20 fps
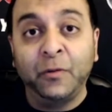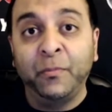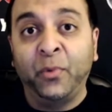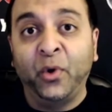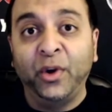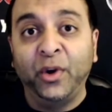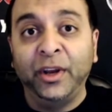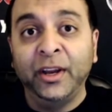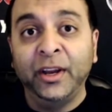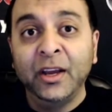
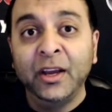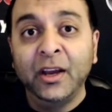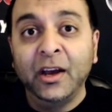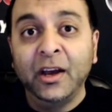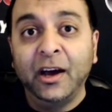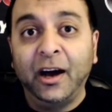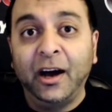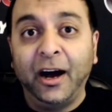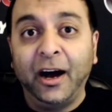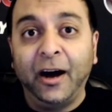point,
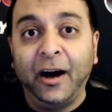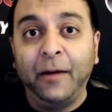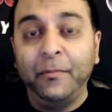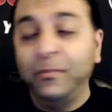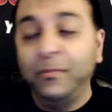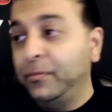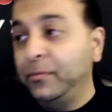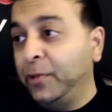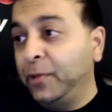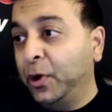
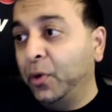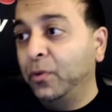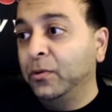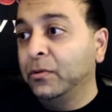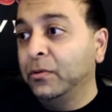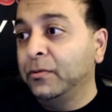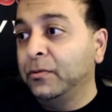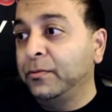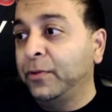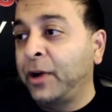you know,
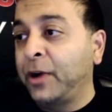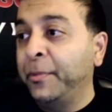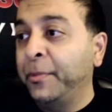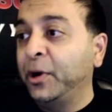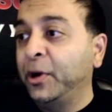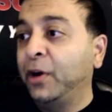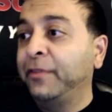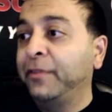coming off